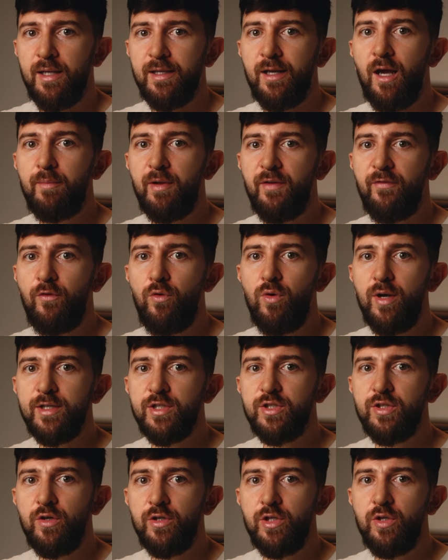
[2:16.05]
Now, before I
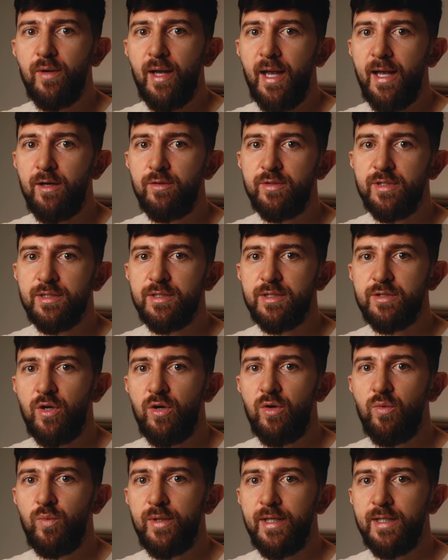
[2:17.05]
show you how to
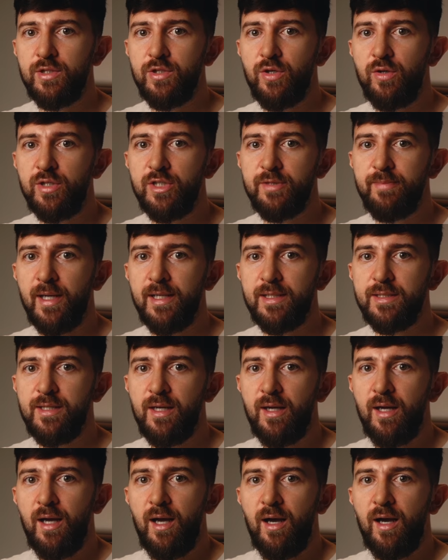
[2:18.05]
start winning chargebacks,
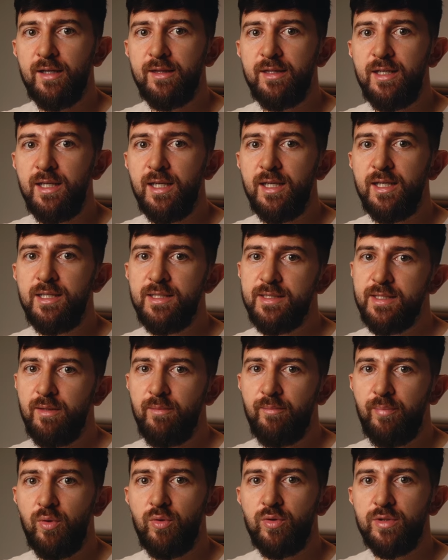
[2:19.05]
I think it is
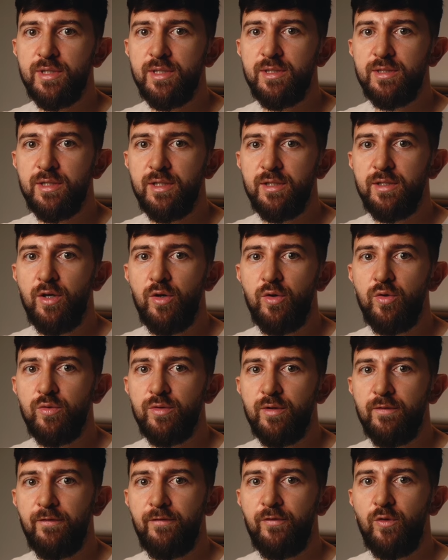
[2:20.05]
important to know
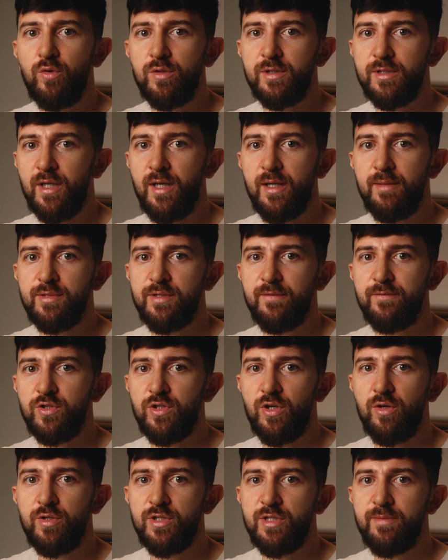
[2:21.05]
the four types of
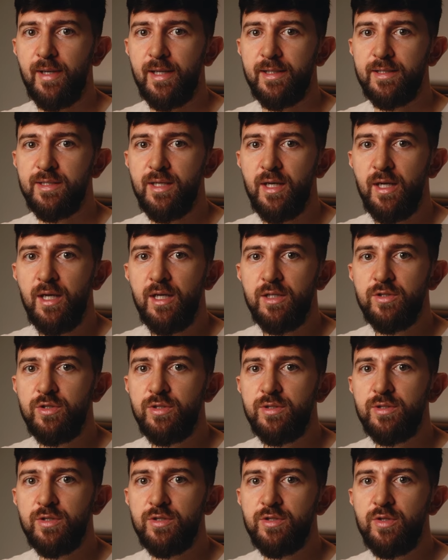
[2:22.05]
chargebacks,
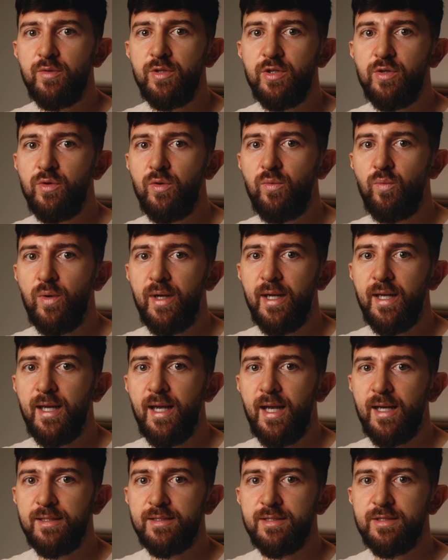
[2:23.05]
just so you're
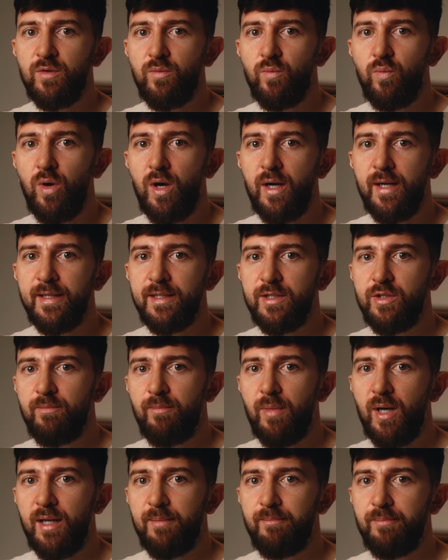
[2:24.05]
aware as to why you
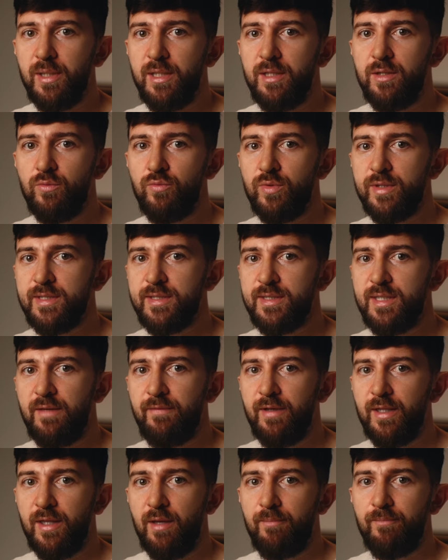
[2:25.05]
might be
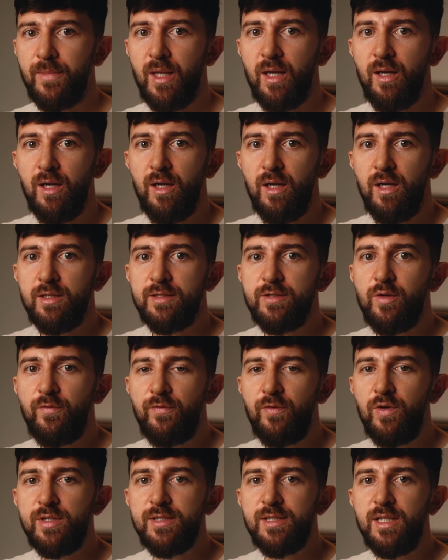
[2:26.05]
receiving them. So
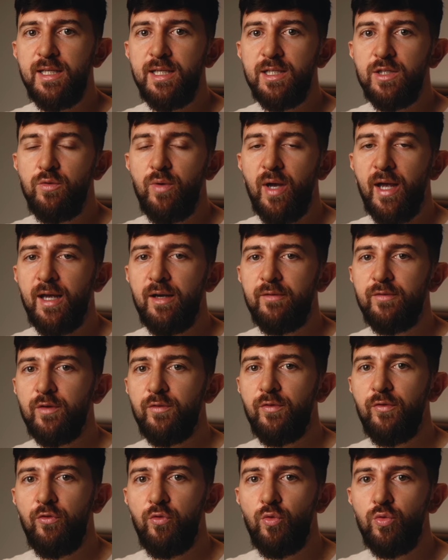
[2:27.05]
firstly, you have
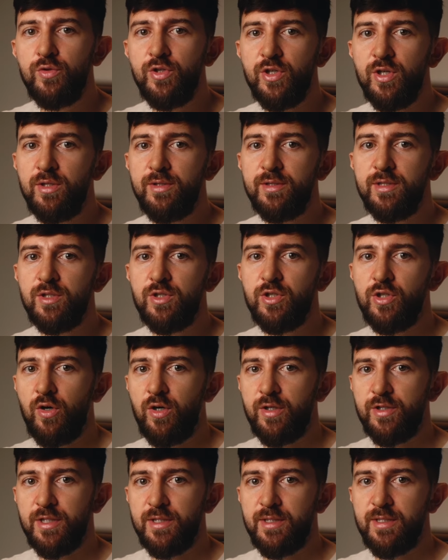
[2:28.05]
fraudulent
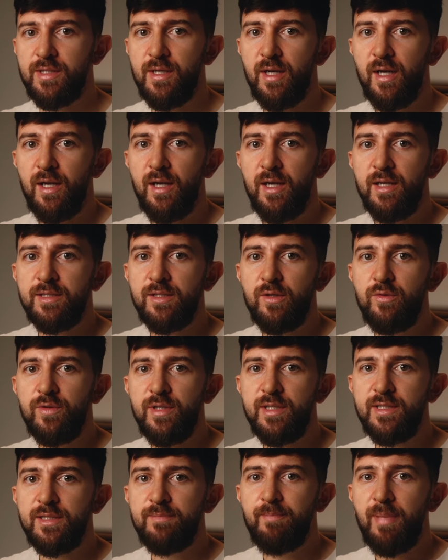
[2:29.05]
charges. So
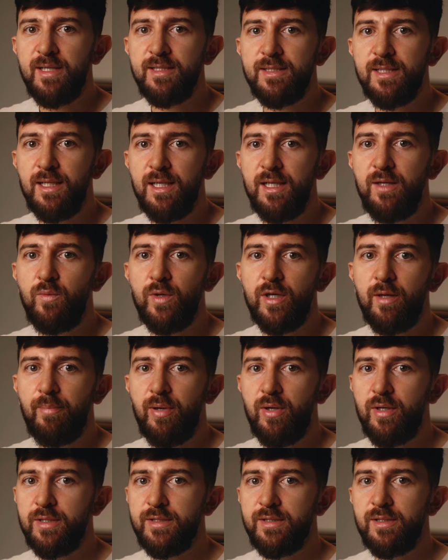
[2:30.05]
this is basically when a
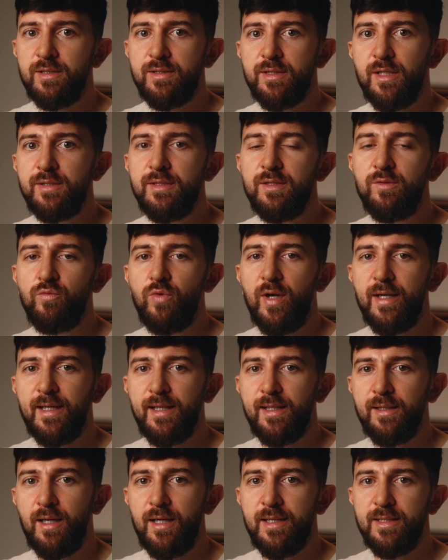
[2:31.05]
person doesn't
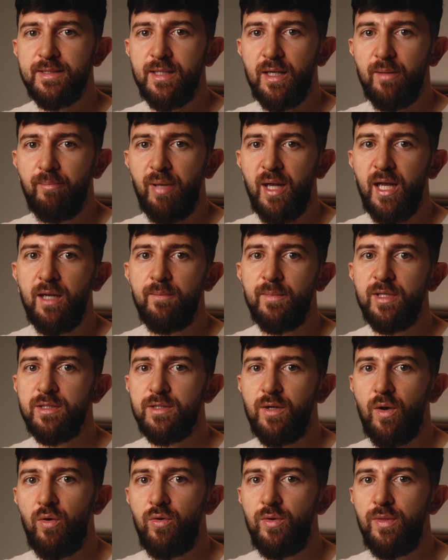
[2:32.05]
recognize a
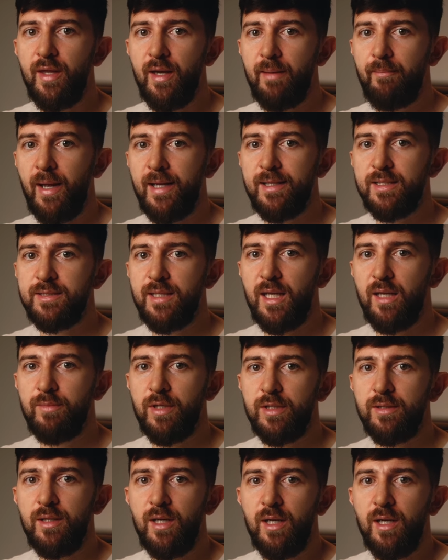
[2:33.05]
payment on their bank
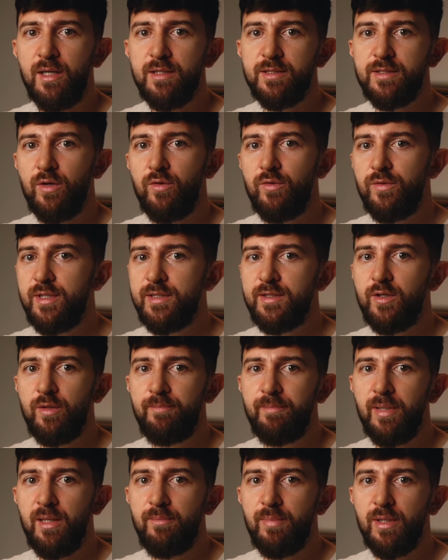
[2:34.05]
statement. So this could
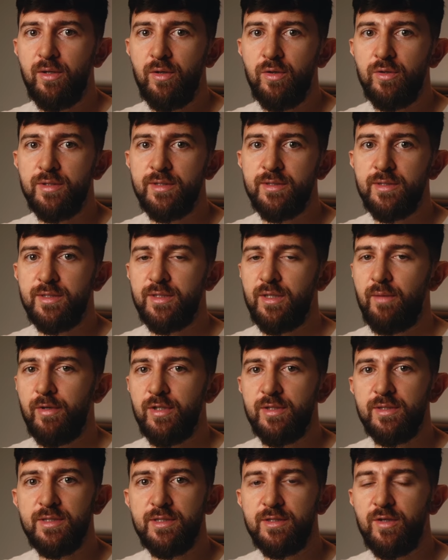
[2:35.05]
be because someone
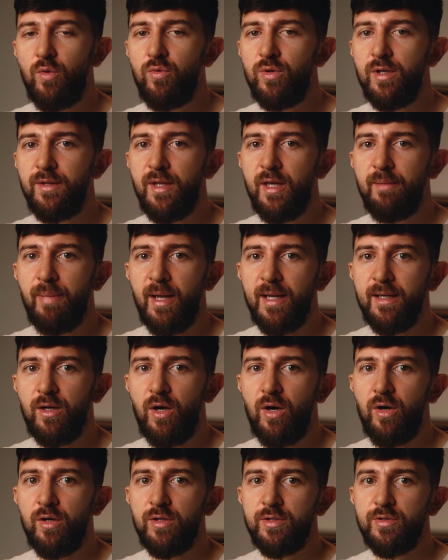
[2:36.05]
has stolen their bank
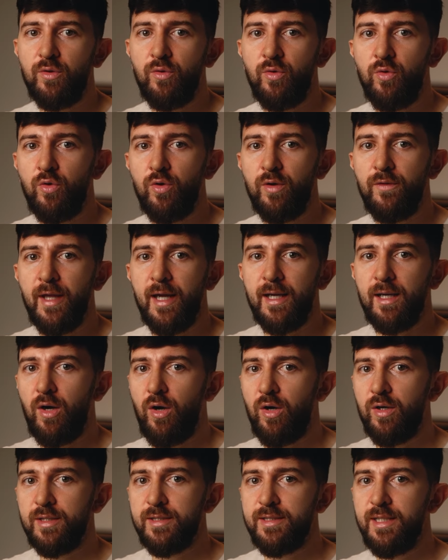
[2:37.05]
card or their
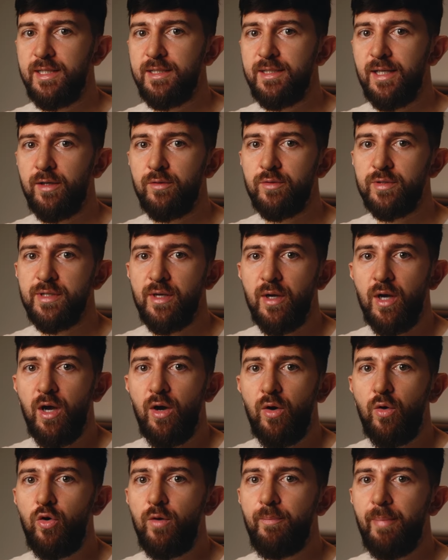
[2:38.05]
card details,
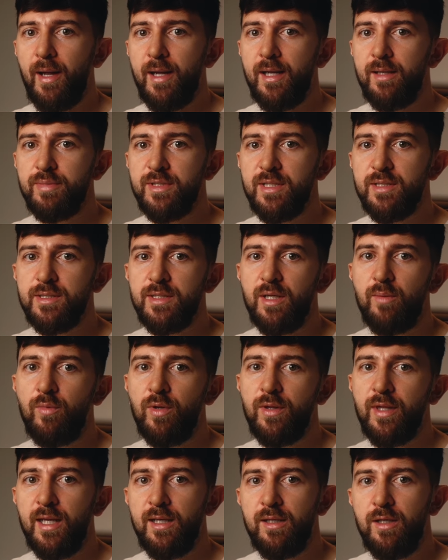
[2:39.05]
or perhaps
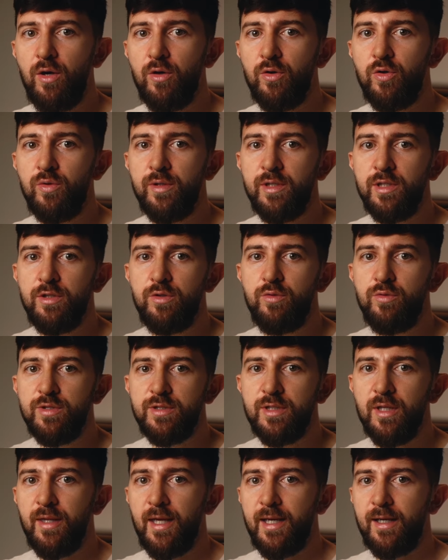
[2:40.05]
someone they know
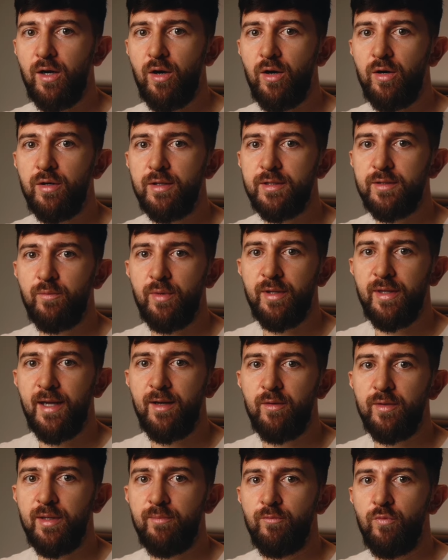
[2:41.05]
used their card
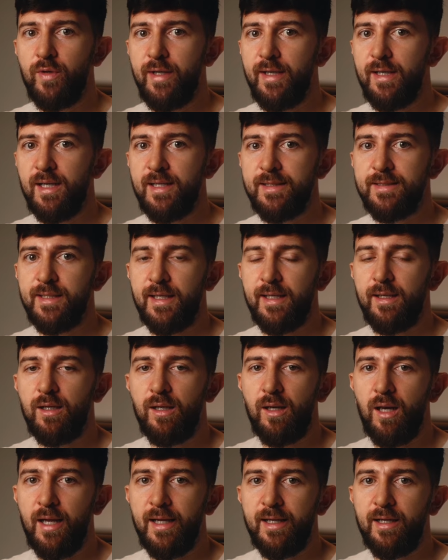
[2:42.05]
without them realizing,
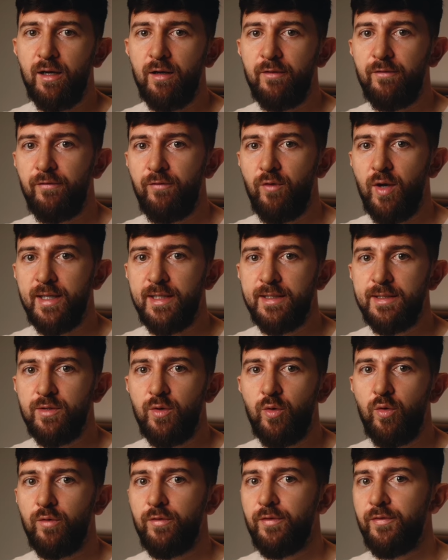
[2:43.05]
like a friend
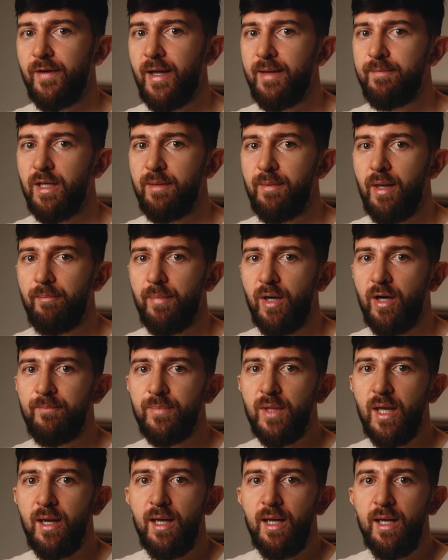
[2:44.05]
or family member.
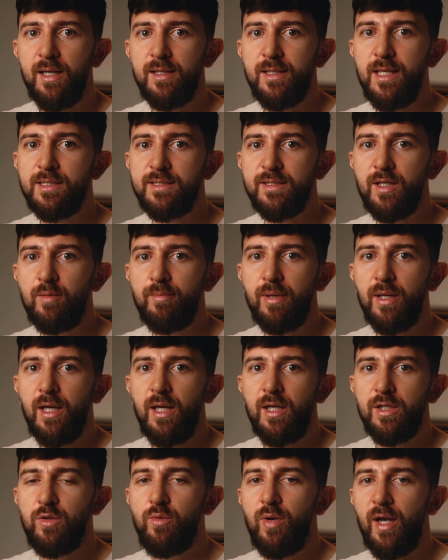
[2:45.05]
Next up,
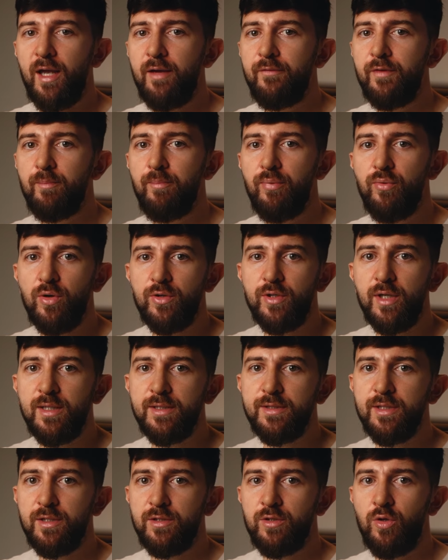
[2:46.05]
you have
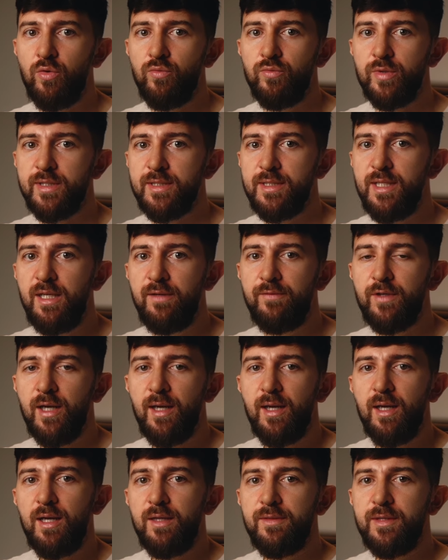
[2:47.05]
product not received.
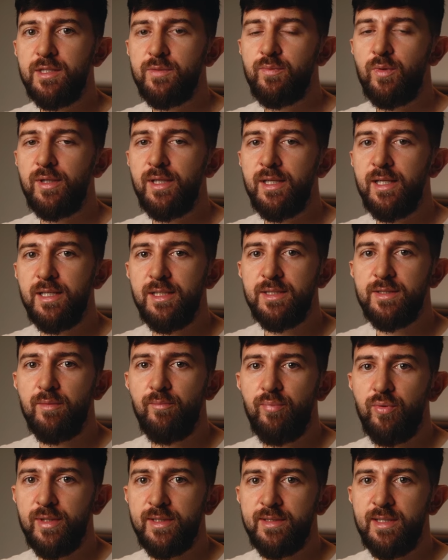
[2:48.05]
This one is
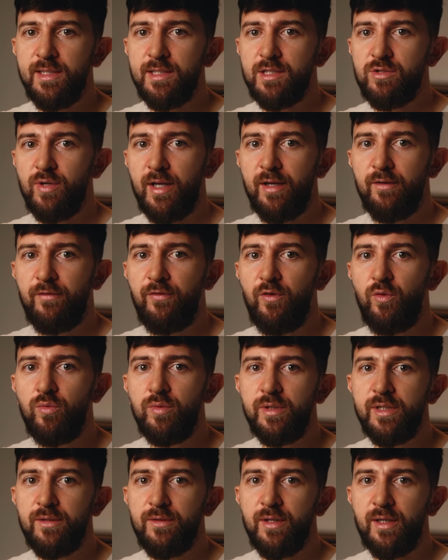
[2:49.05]
pretty
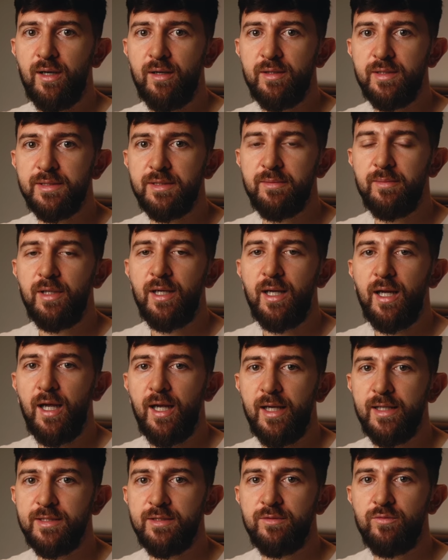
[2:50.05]
straightforward. The customer
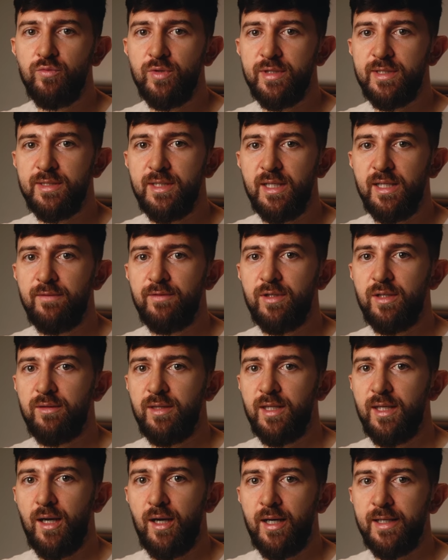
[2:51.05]
hasn't received
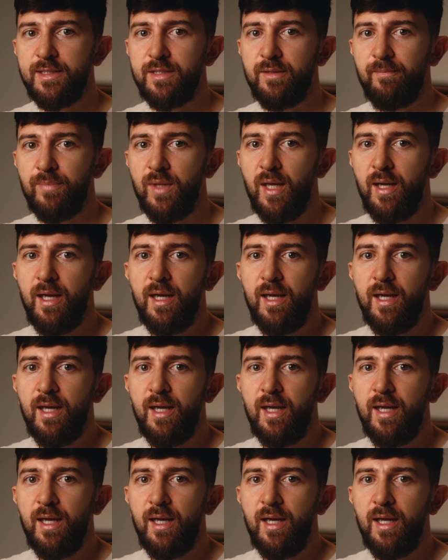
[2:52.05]
the item.